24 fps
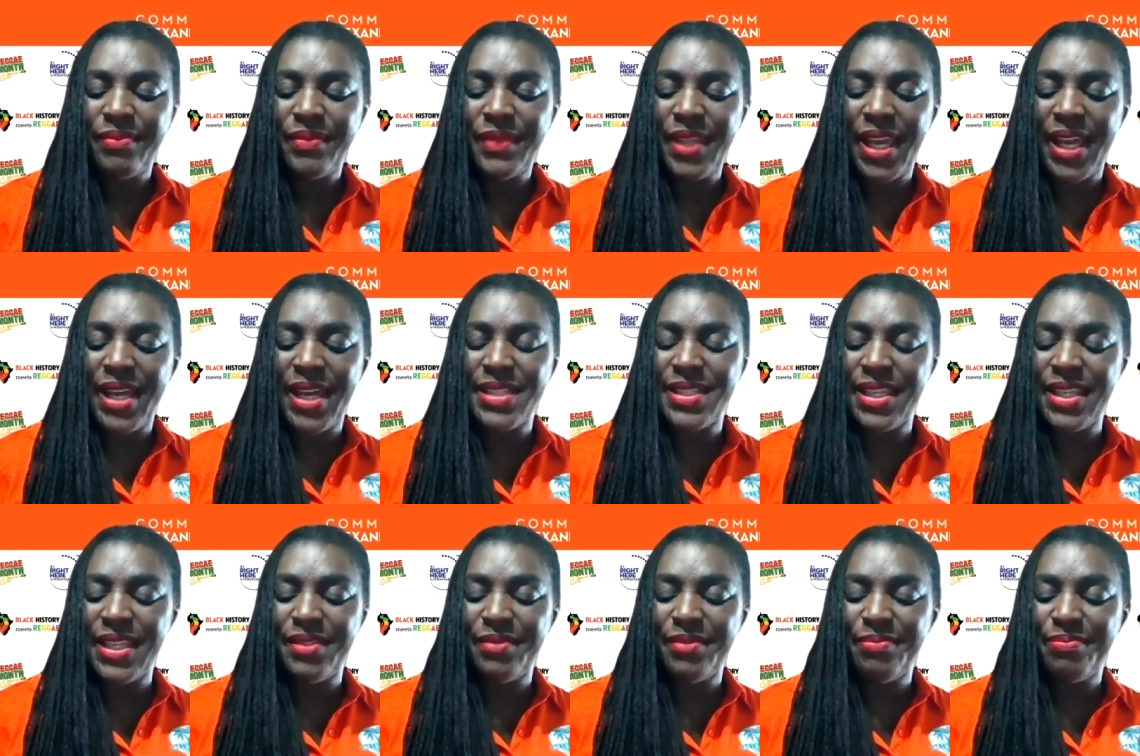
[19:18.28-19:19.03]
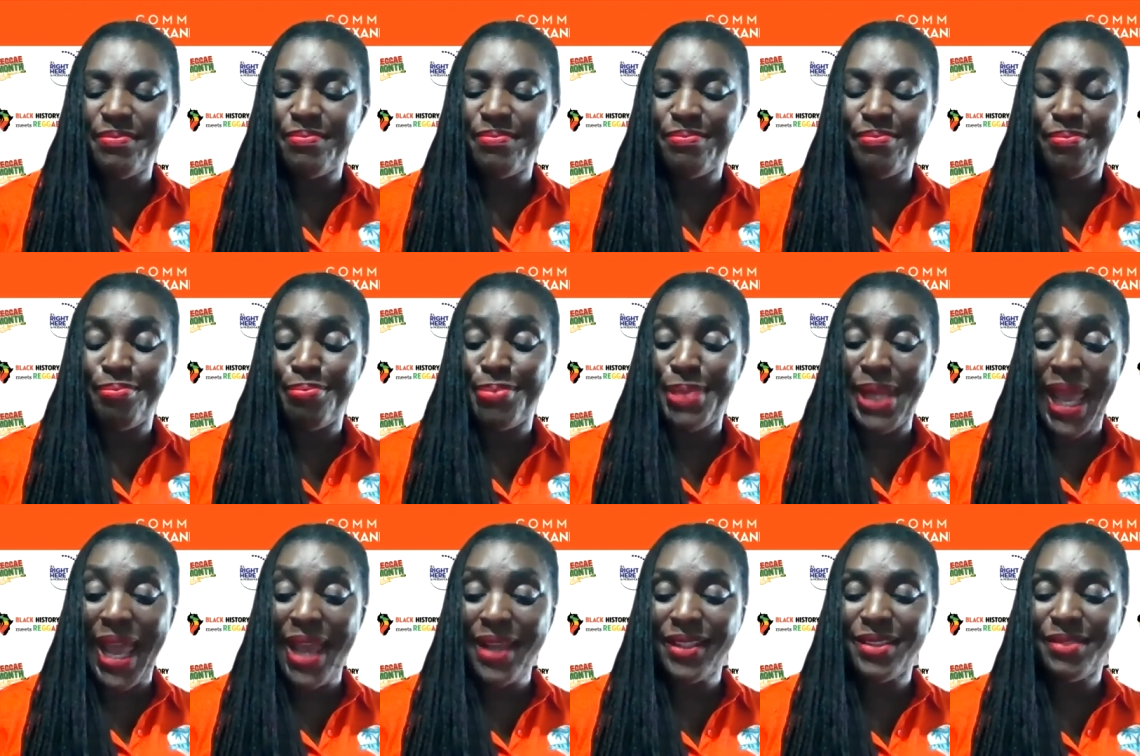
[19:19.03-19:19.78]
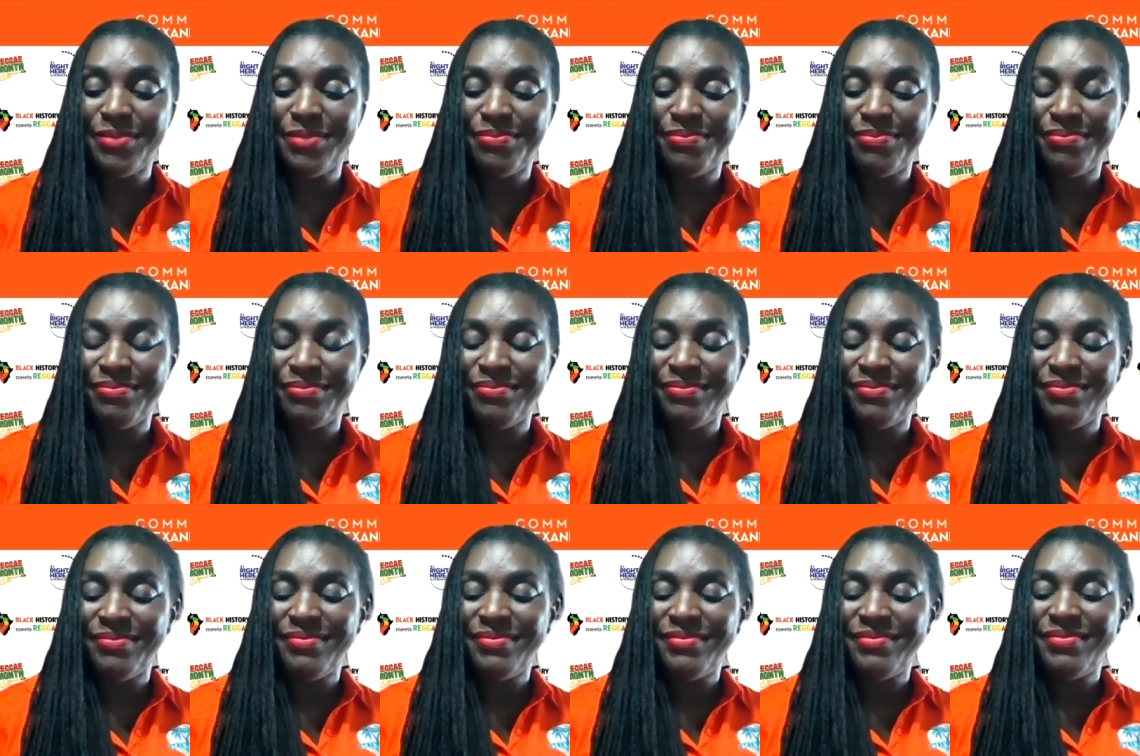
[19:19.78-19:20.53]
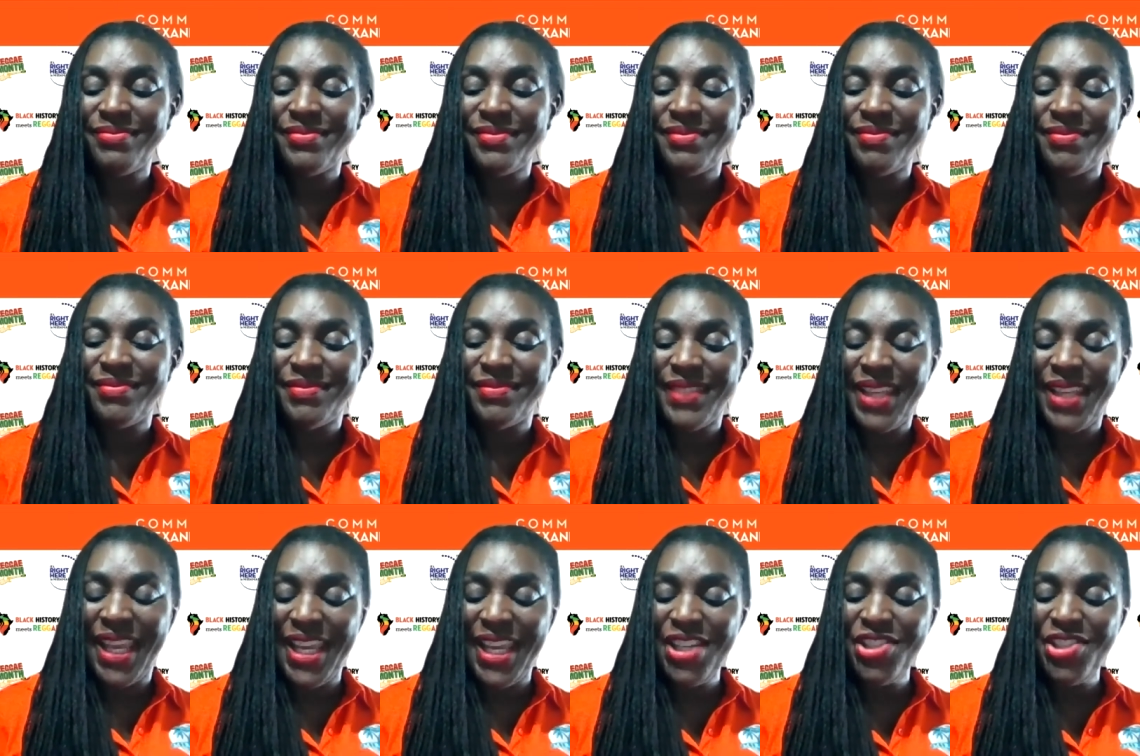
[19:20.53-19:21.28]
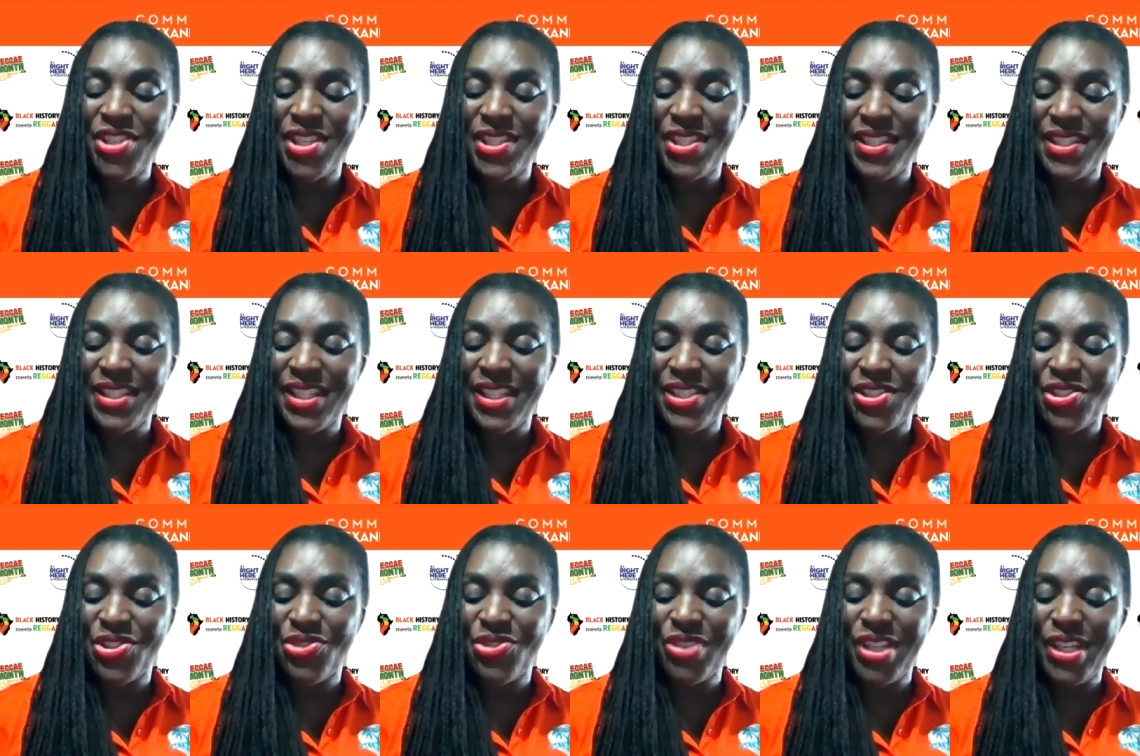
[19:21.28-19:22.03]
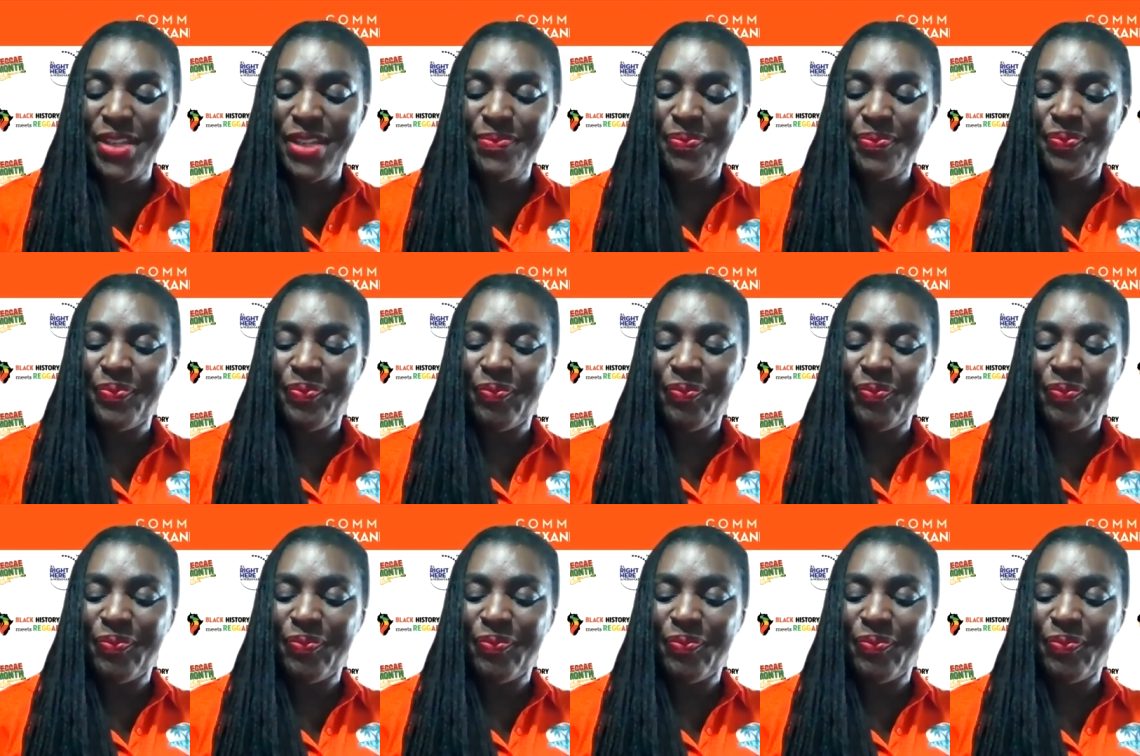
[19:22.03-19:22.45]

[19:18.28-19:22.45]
as in black, H as in history,